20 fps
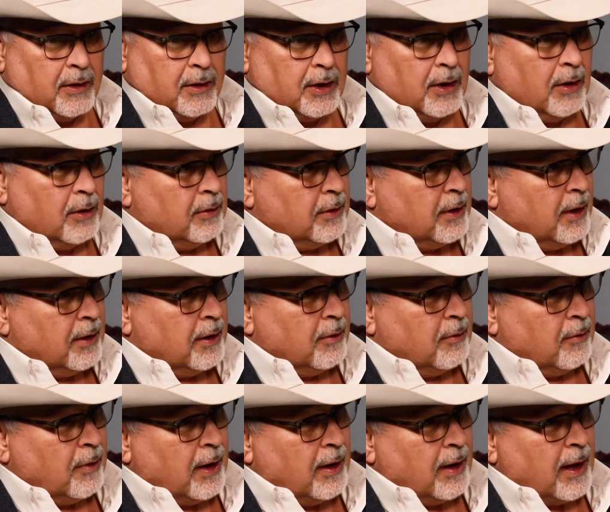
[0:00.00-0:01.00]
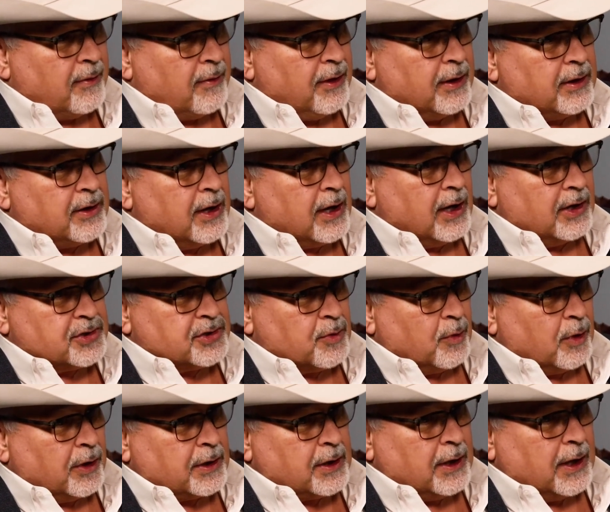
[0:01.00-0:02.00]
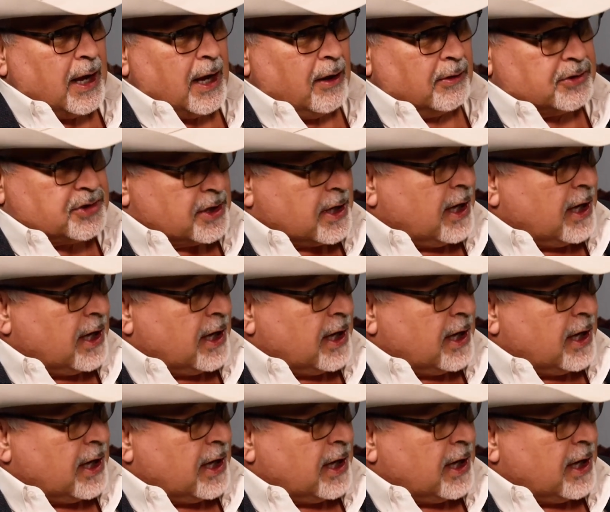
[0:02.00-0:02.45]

well, I think you got your work cut out.